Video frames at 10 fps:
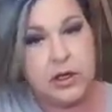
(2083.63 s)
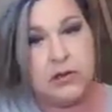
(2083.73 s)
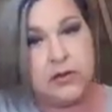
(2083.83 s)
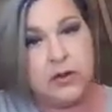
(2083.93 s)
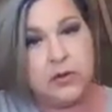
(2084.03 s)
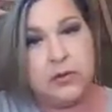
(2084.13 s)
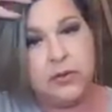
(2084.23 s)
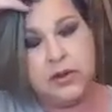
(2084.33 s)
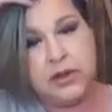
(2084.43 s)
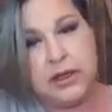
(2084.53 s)
So
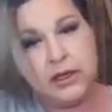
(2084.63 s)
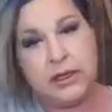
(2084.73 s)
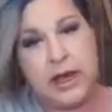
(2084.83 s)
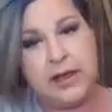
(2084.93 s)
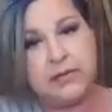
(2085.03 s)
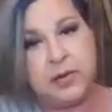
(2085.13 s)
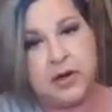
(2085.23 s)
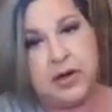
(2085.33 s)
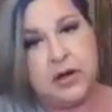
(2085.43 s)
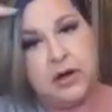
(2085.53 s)
the last
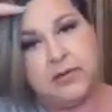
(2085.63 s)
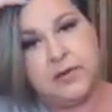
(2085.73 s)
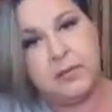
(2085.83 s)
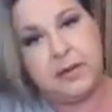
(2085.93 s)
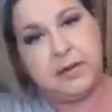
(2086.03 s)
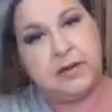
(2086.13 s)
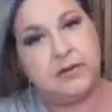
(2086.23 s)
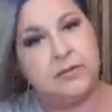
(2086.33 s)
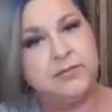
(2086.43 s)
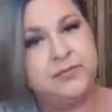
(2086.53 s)
part of the May
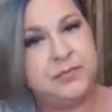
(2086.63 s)
bundle,